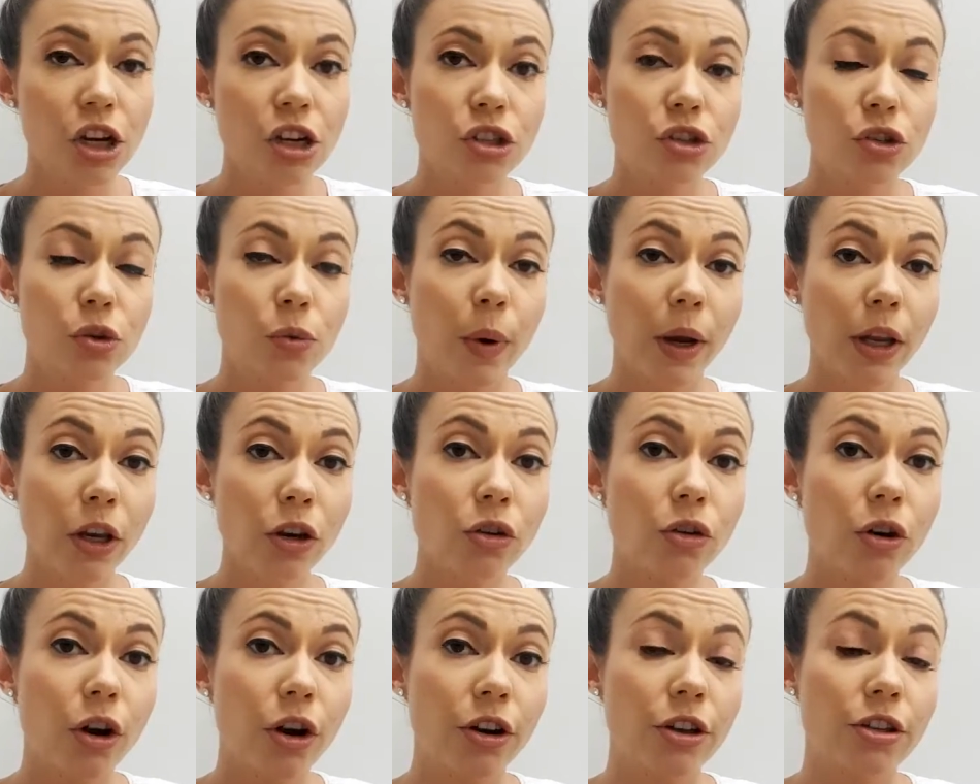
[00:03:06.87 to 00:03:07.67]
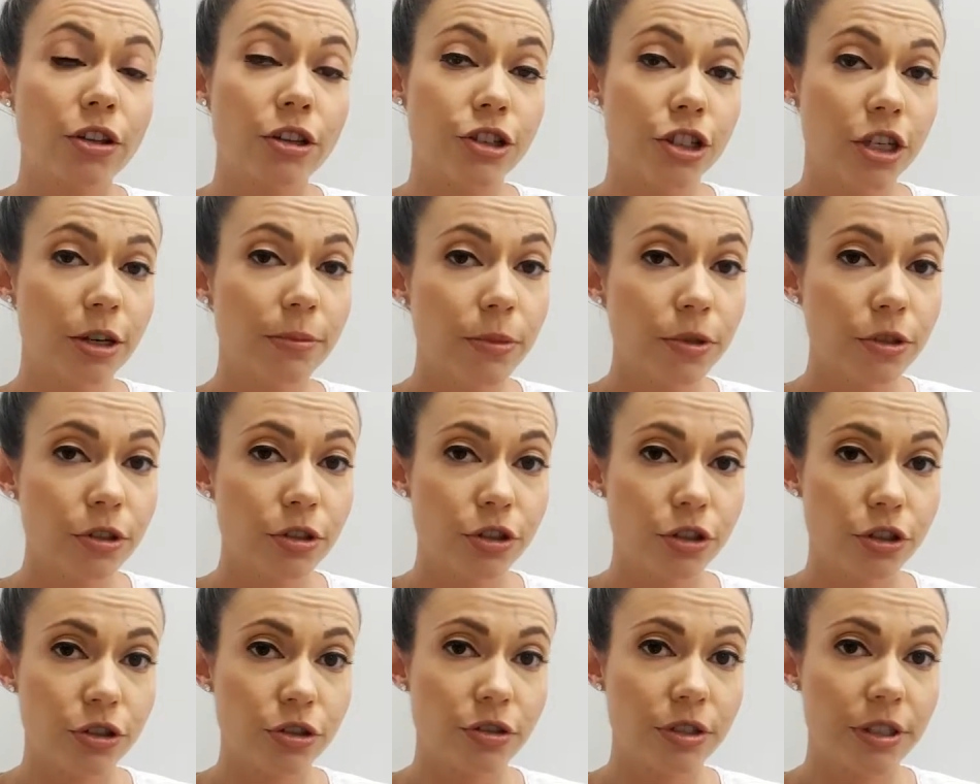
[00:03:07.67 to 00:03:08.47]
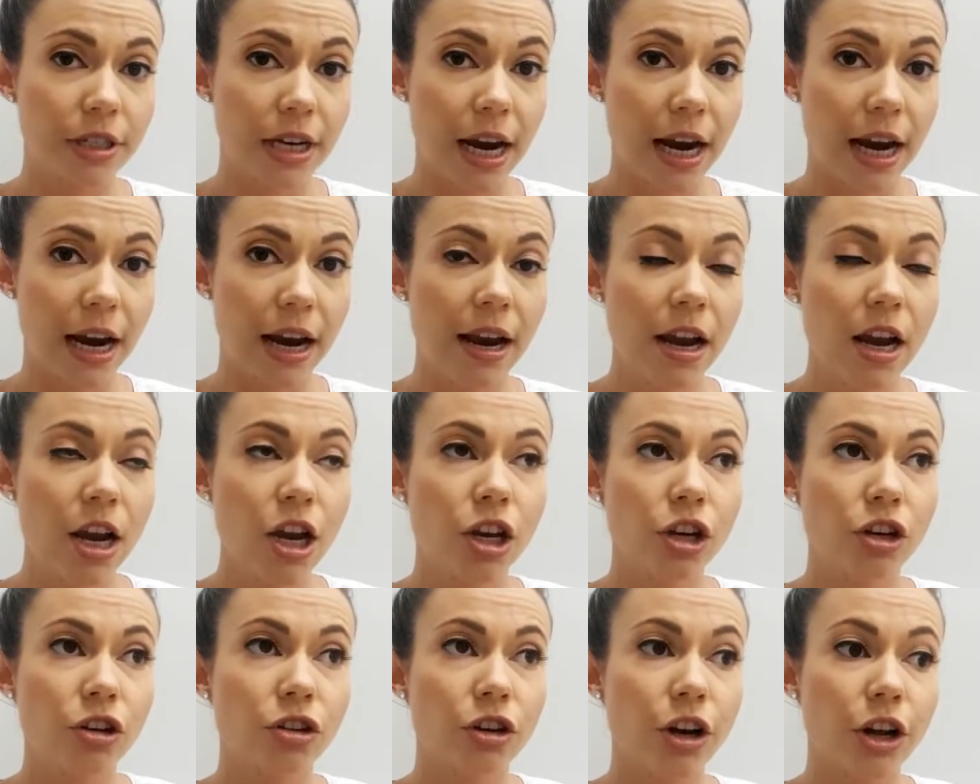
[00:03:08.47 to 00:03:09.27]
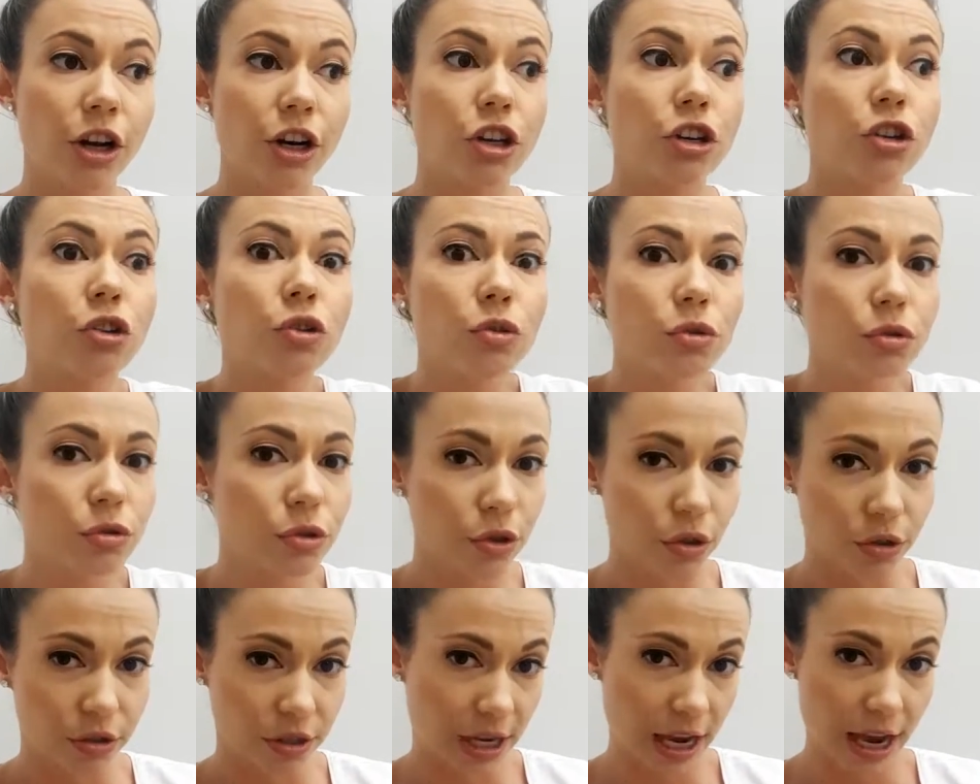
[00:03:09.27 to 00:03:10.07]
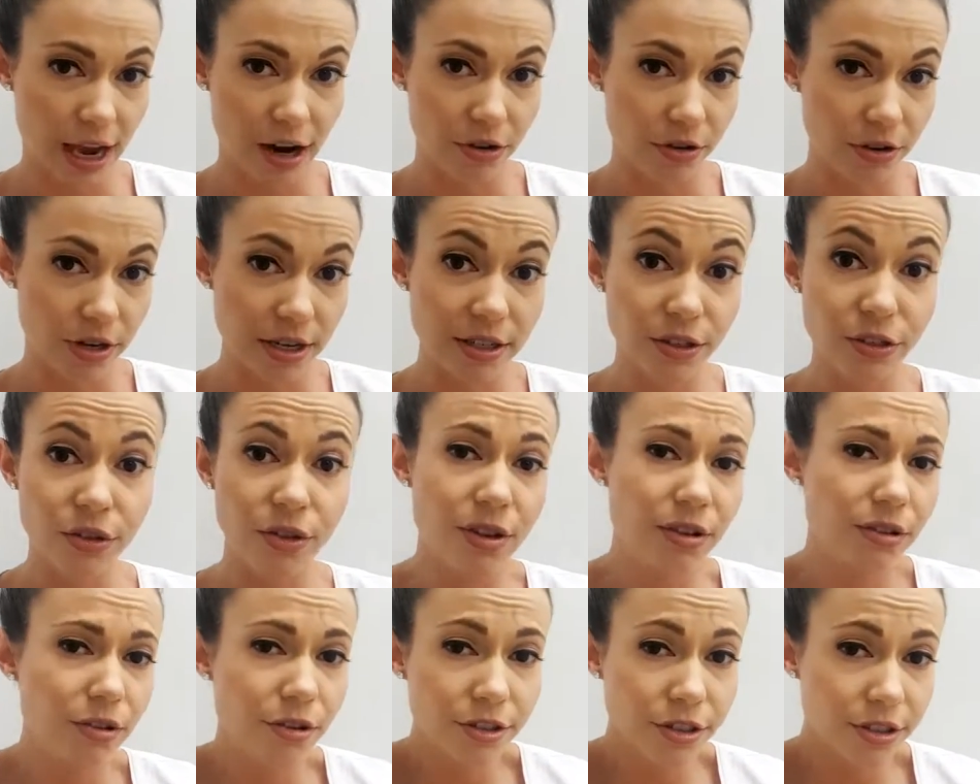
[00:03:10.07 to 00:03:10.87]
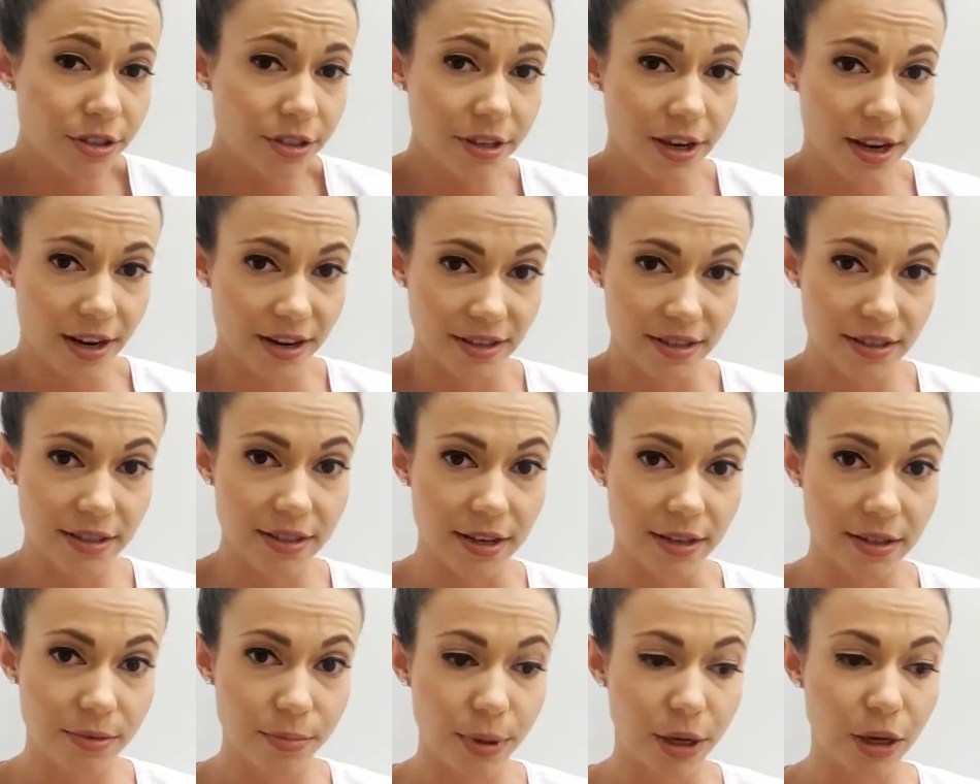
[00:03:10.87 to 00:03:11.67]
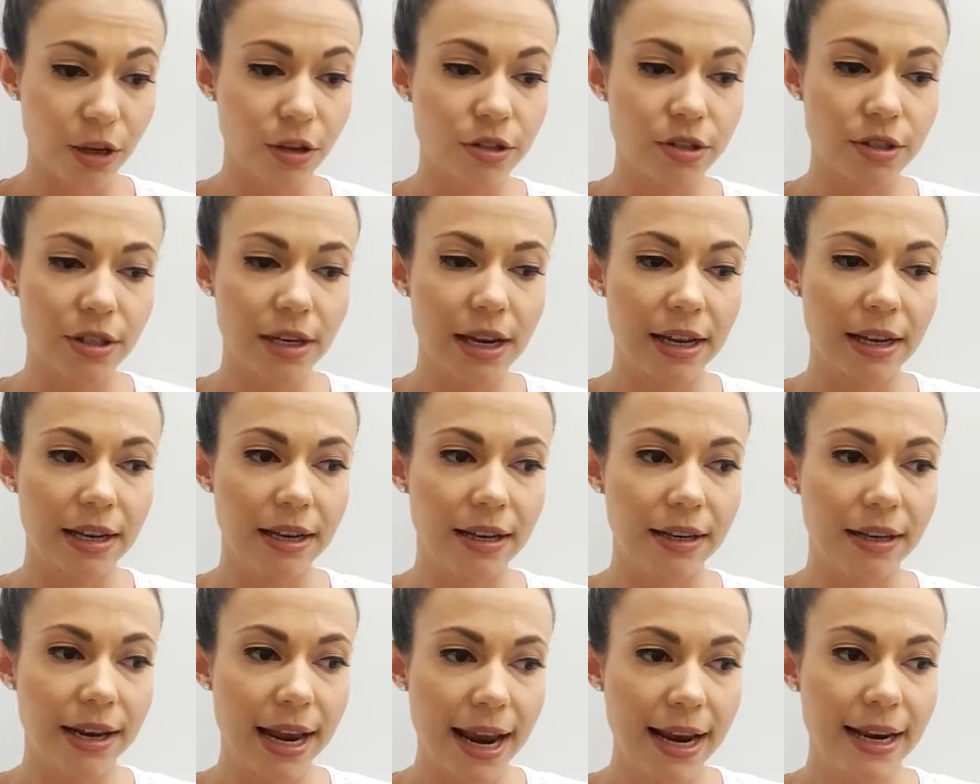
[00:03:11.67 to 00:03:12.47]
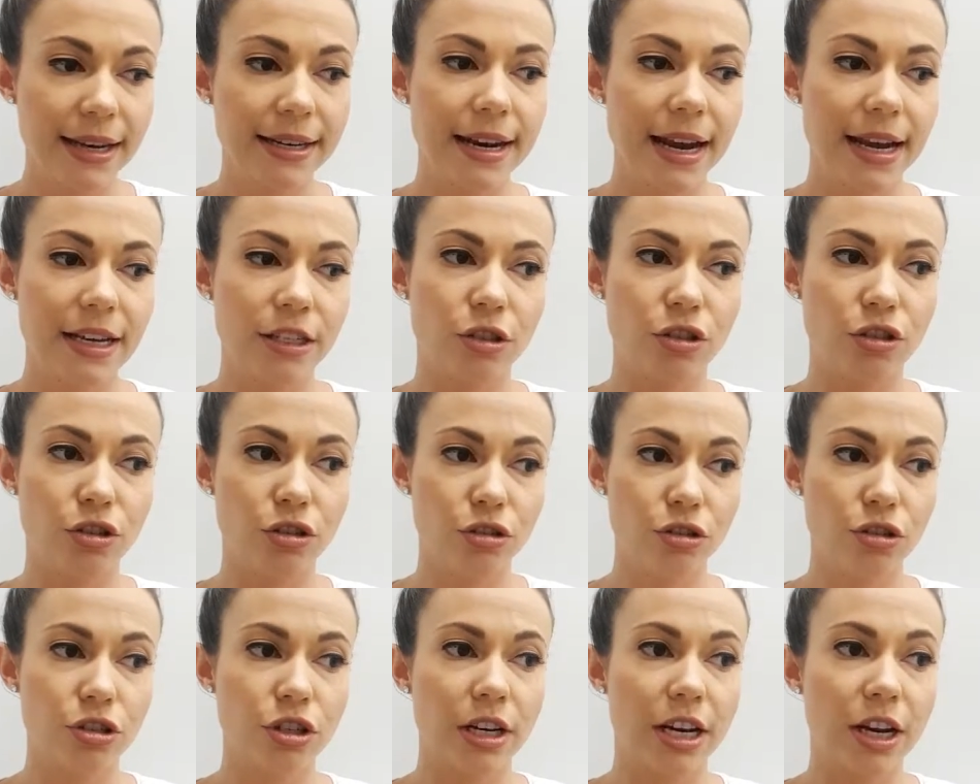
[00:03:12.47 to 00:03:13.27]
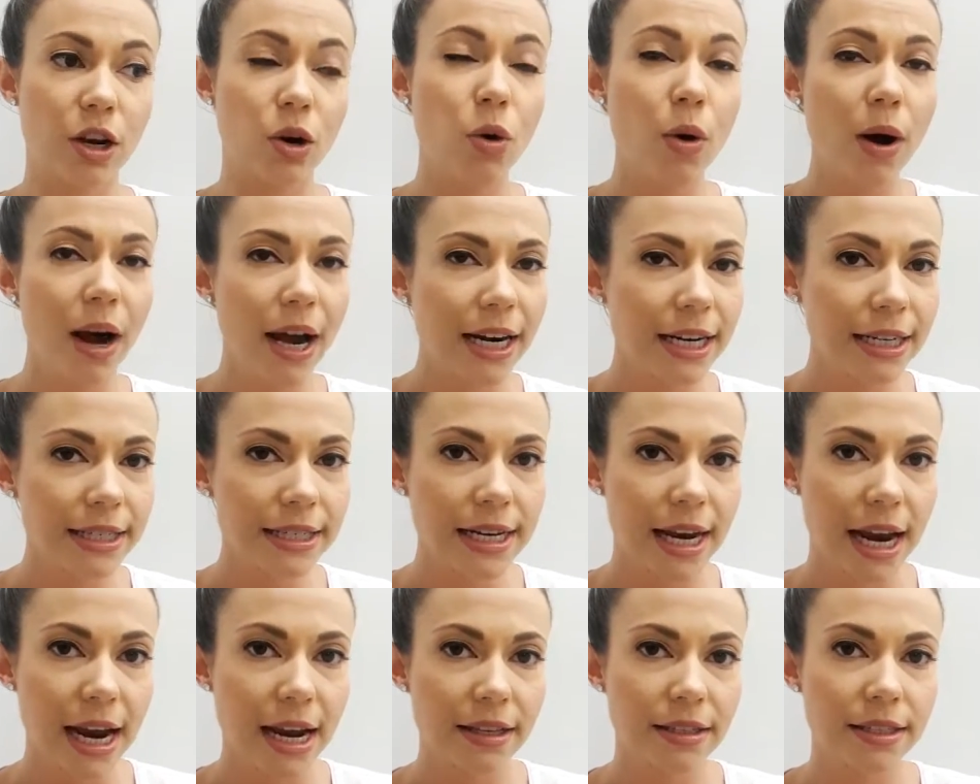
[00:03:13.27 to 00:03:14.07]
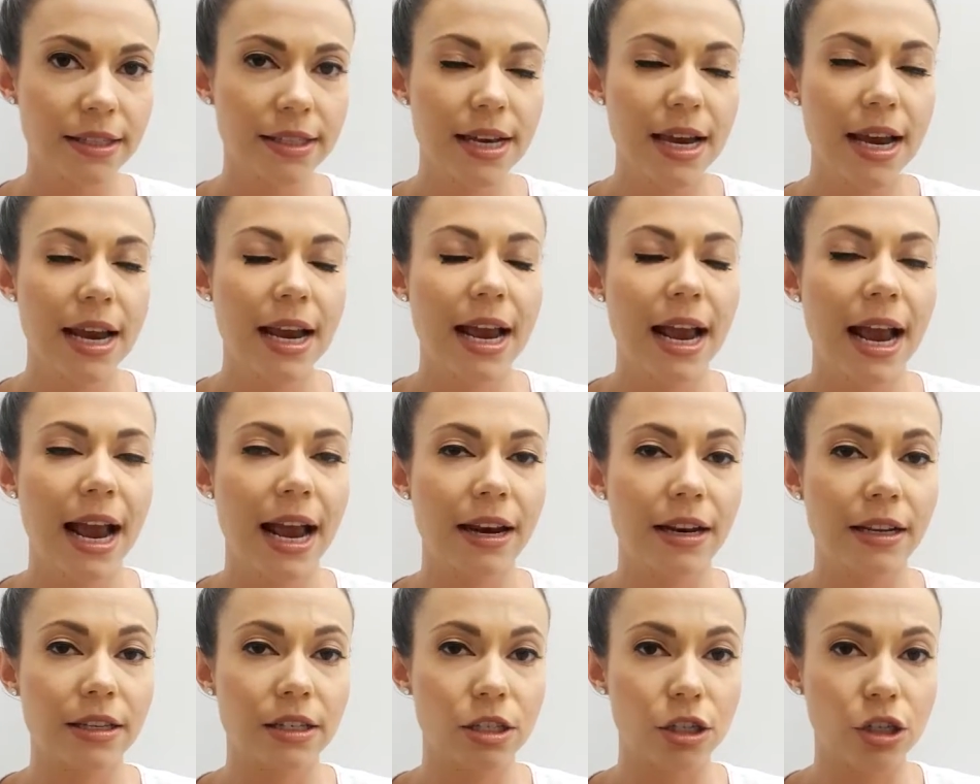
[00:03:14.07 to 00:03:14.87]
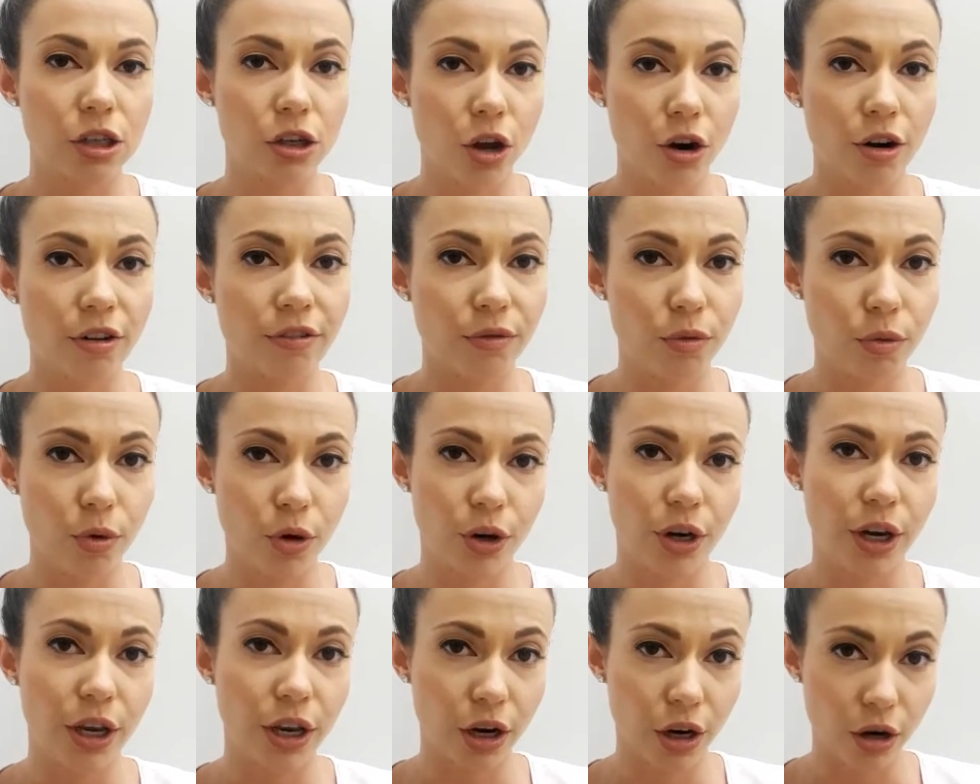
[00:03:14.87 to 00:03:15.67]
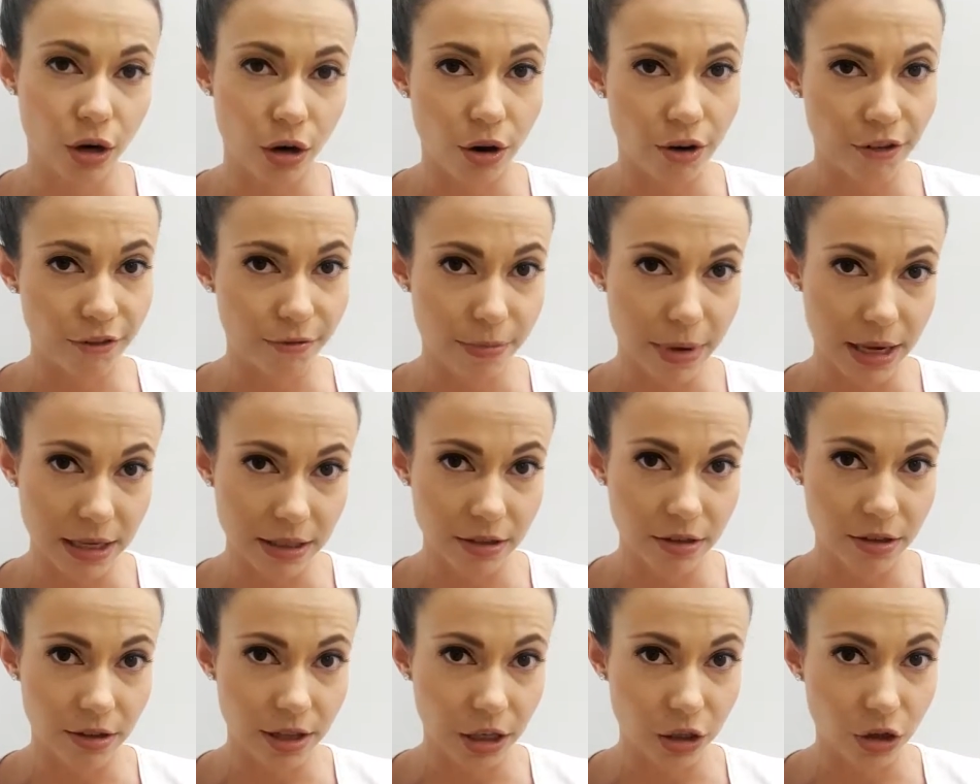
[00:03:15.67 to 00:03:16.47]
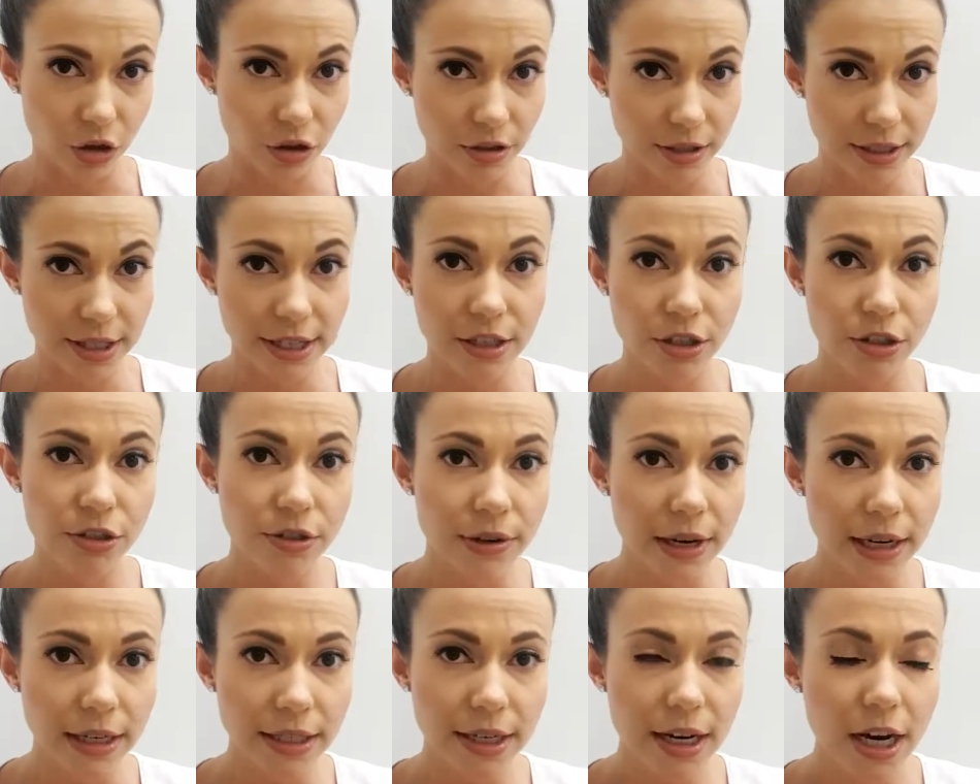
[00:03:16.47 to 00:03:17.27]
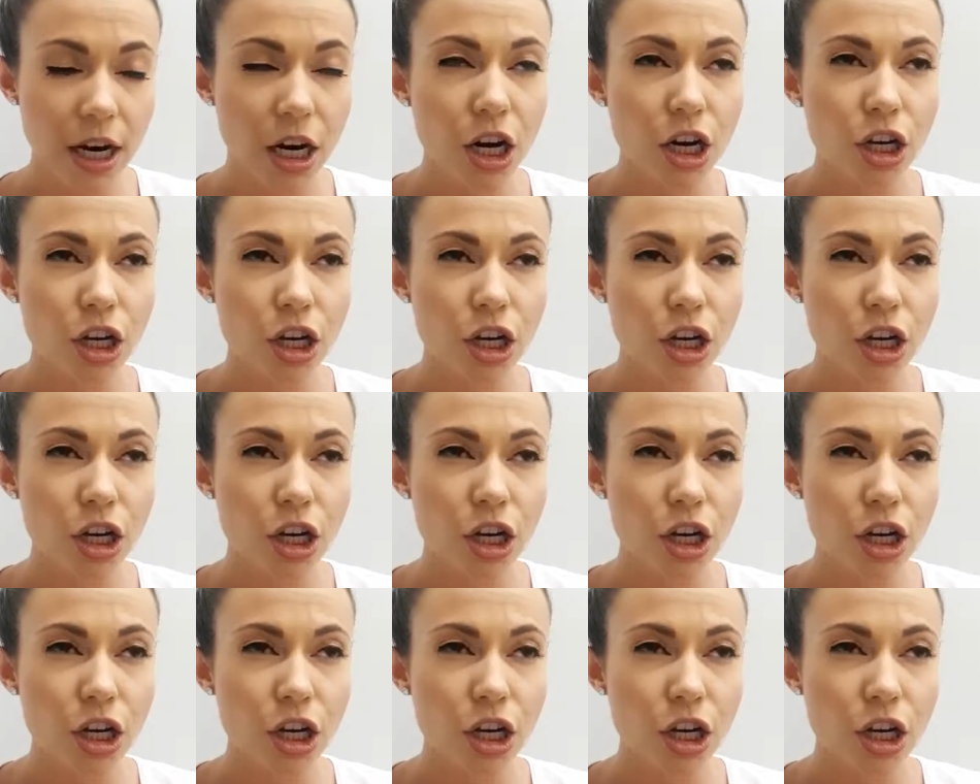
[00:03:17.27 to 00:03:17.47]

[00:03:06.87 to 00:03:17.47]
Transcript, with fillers: So when you go to the gym on the Tuesday, you're going to use those calories. So they're not just going to sit because leg days are usually quite intense and it's a lot of work and a lot of muscle that goes into it.